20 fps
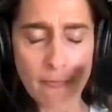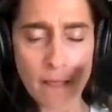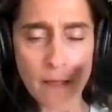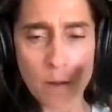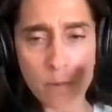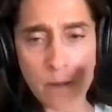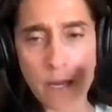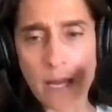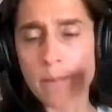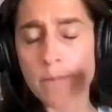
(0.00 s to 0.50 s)

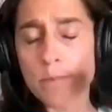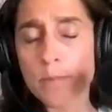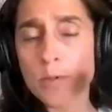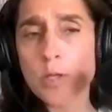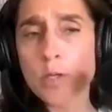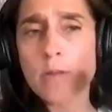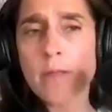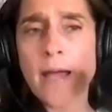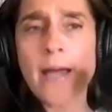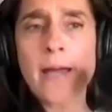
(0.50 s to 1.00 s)
Okay,
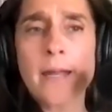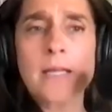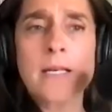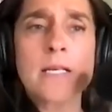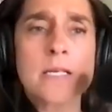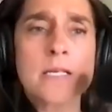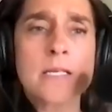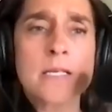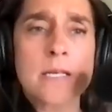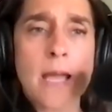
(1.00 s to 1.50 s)
so that
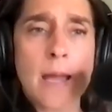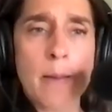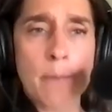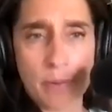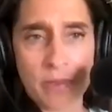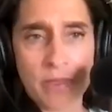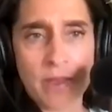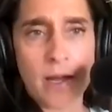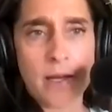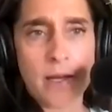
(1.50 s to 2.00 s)
is
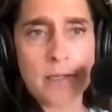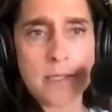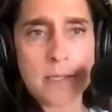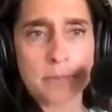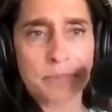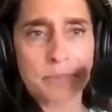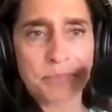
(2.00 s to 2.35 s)
empathize.